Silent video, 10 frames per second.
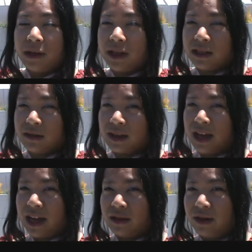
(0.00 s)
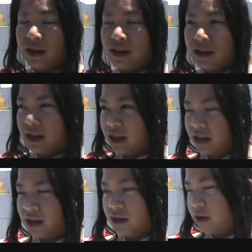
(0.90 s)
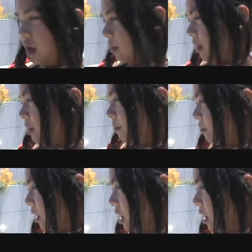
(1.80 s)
because of the gathering that, you know, came up,